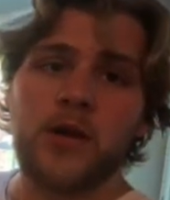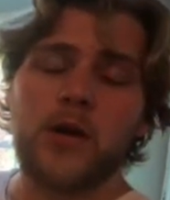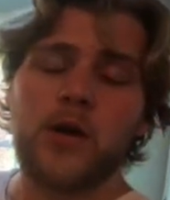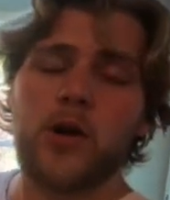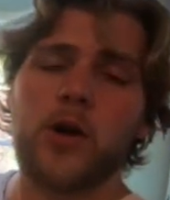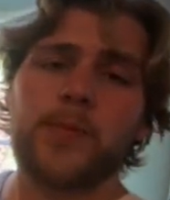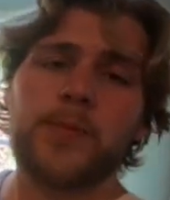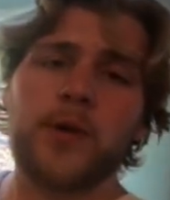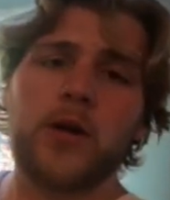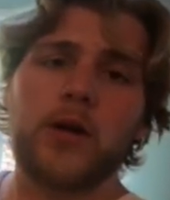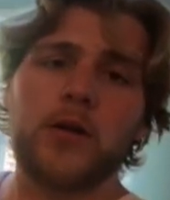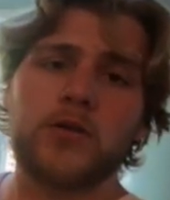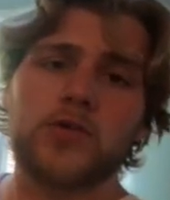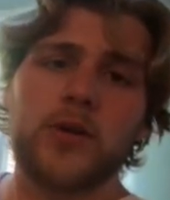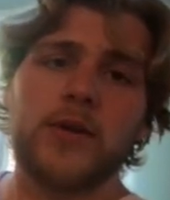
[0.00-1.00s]
I hope y'all
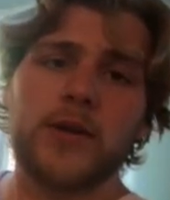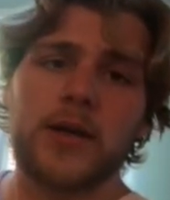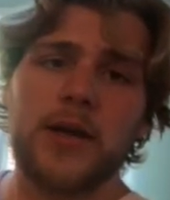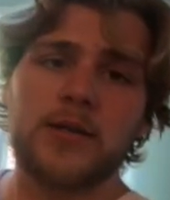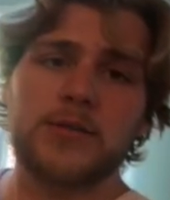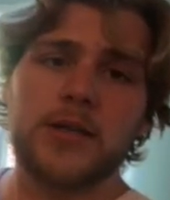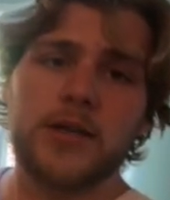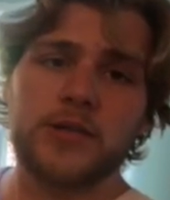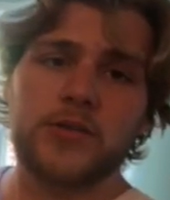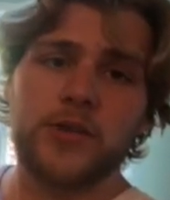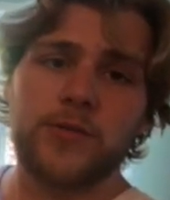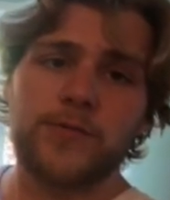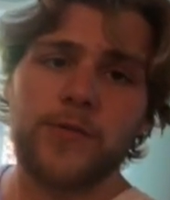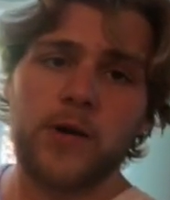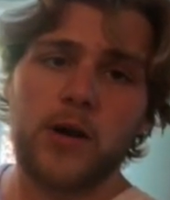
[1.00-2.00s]
are enjoying the content
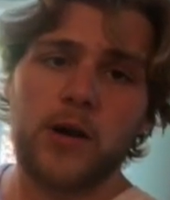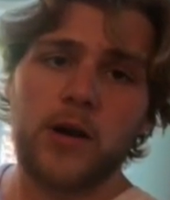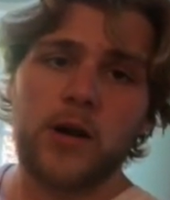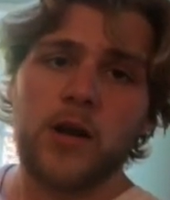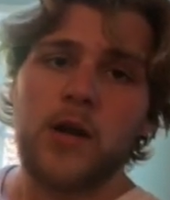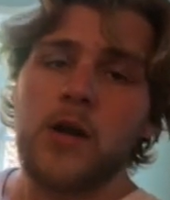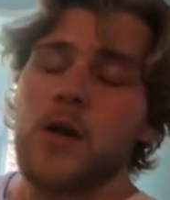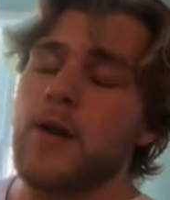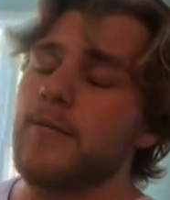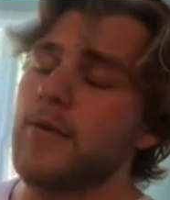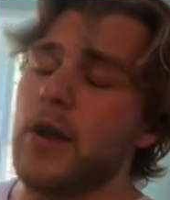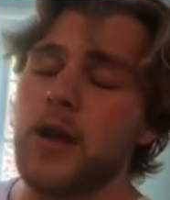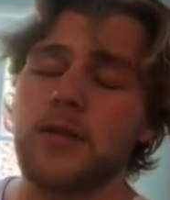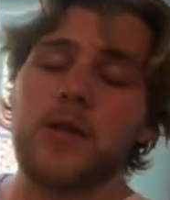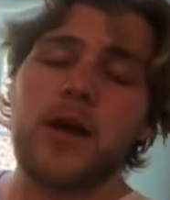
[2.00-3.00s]
so far. I've
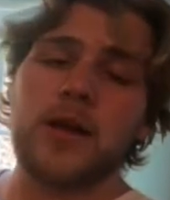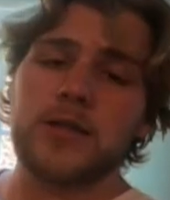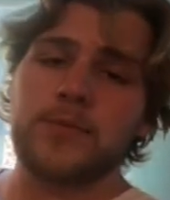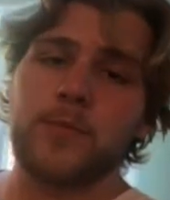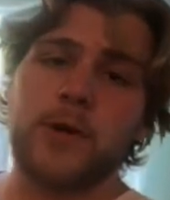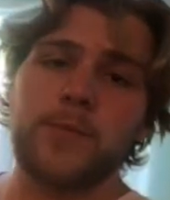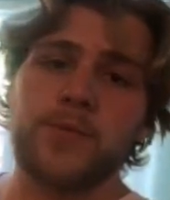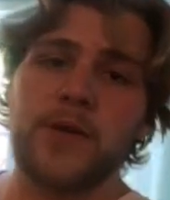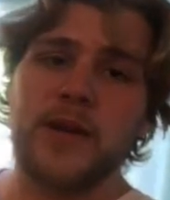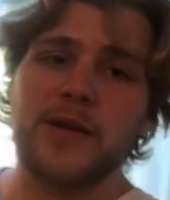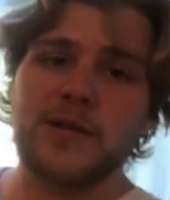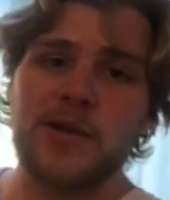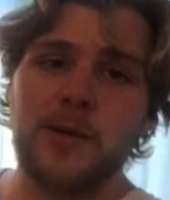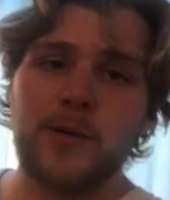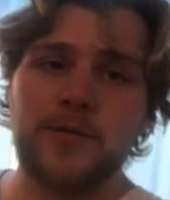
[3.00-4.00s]
got lots more
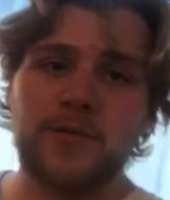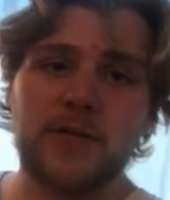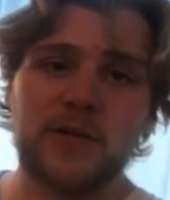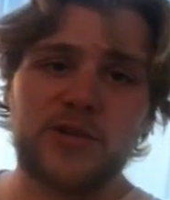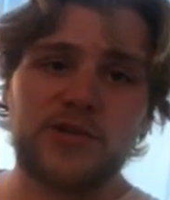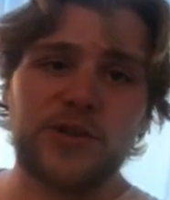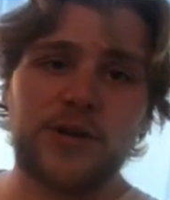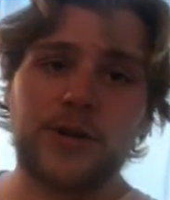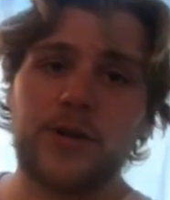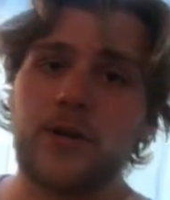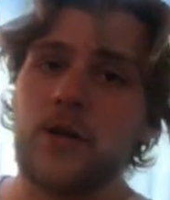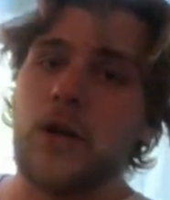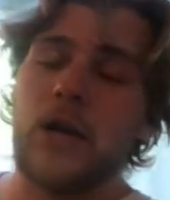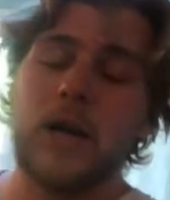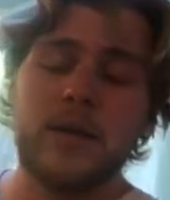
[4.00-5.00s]
plans coming for this
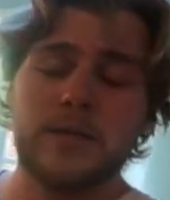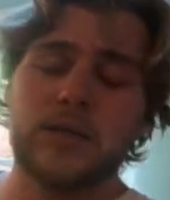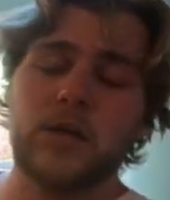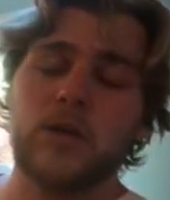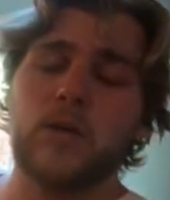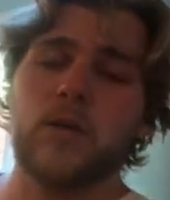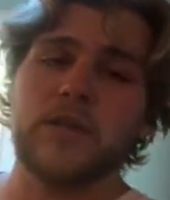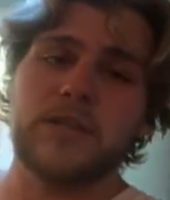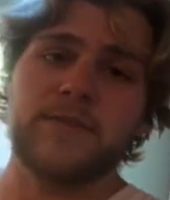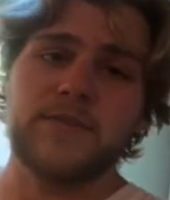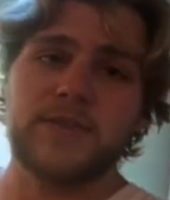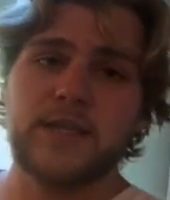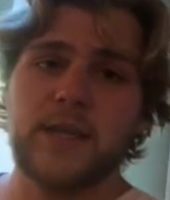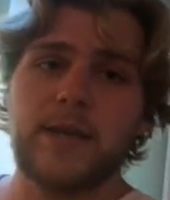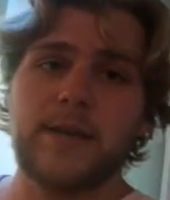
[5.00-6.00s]
channel, as I always have
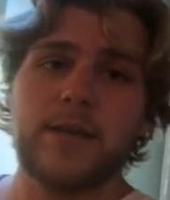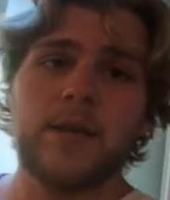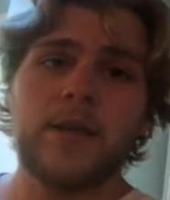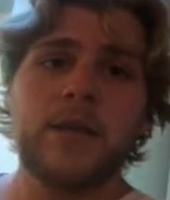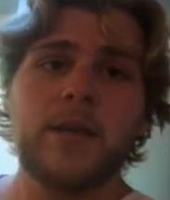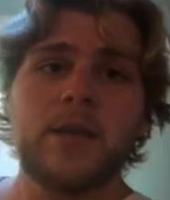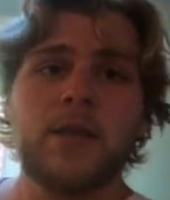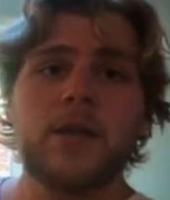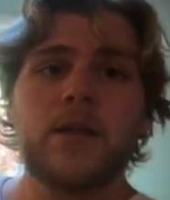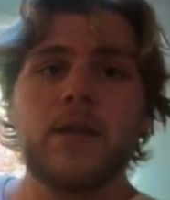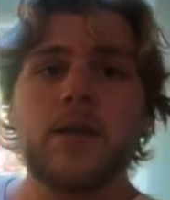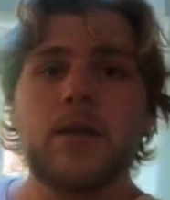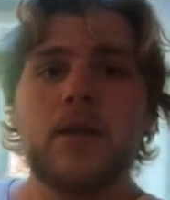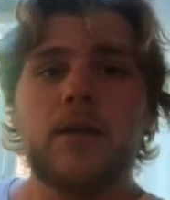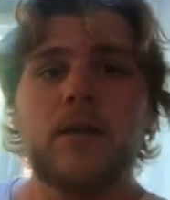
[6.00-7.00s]
said.
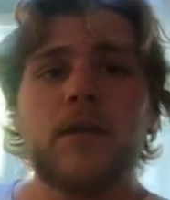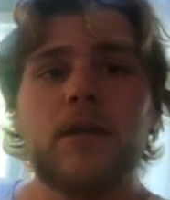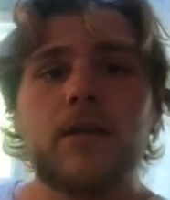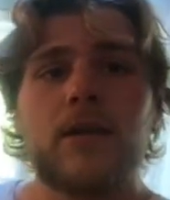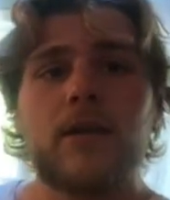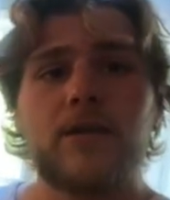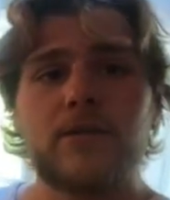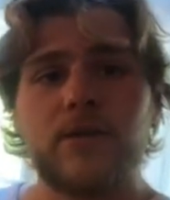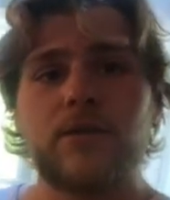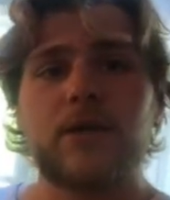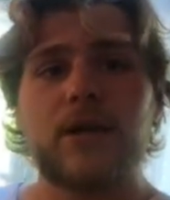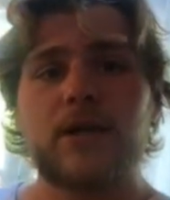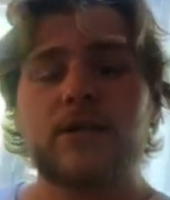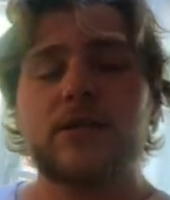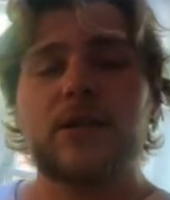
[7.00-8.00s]
Until
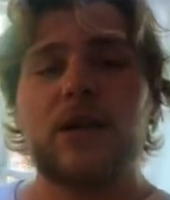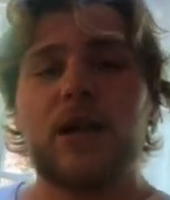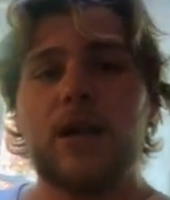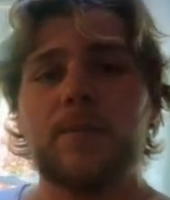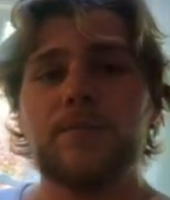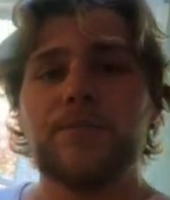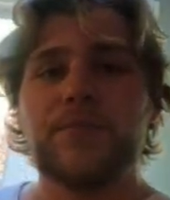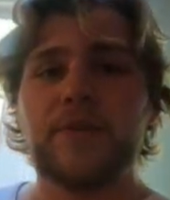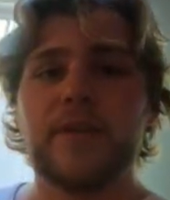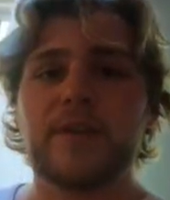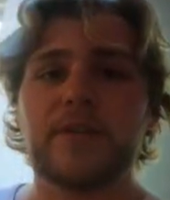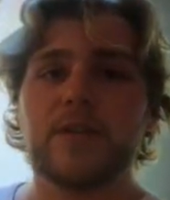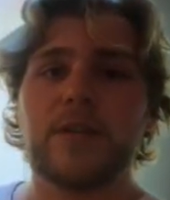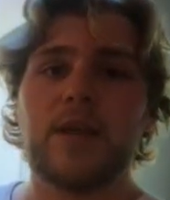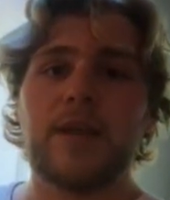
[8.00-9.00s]
next time,
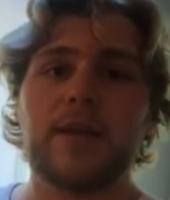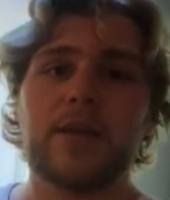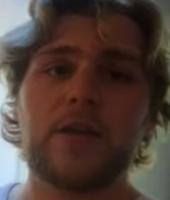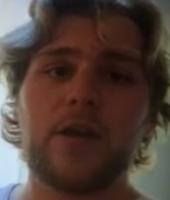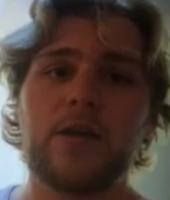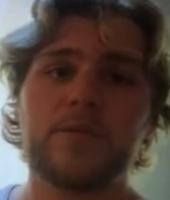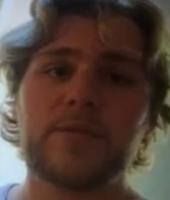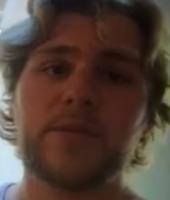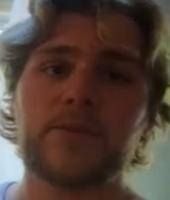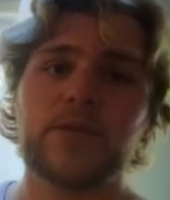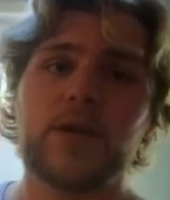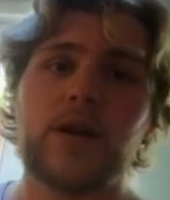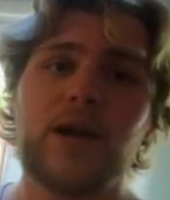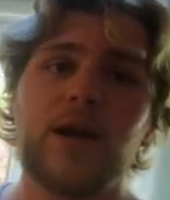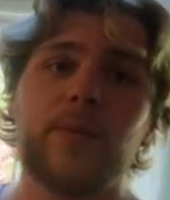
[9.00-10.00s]
please like, comment,
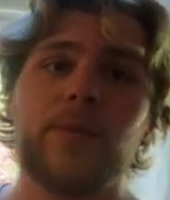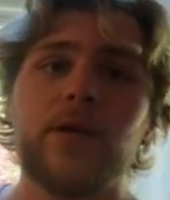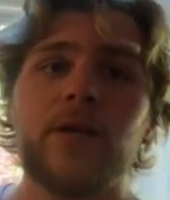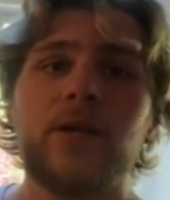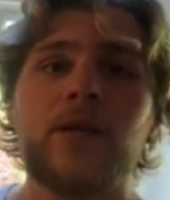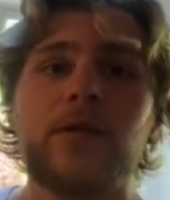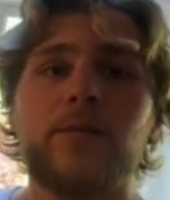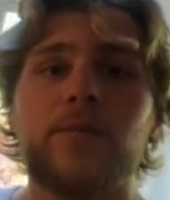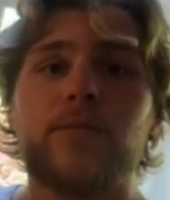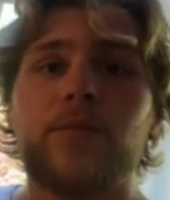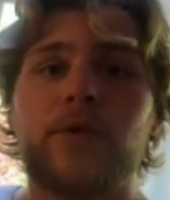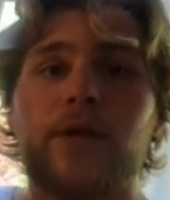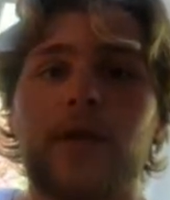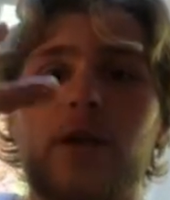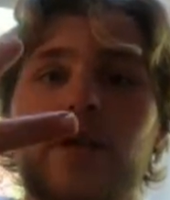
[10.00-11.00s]
subscribe.
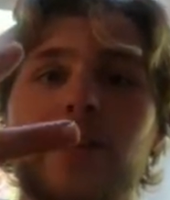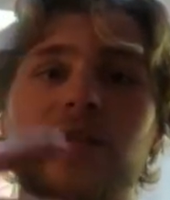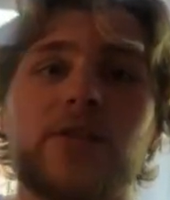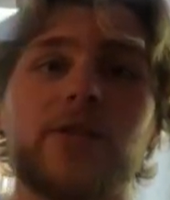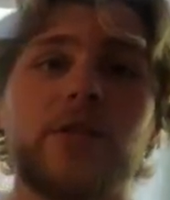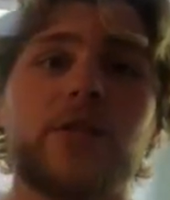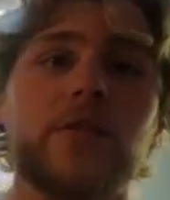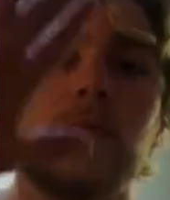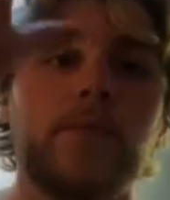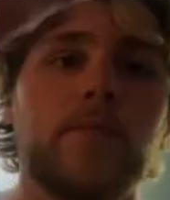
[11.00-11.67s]
Peace.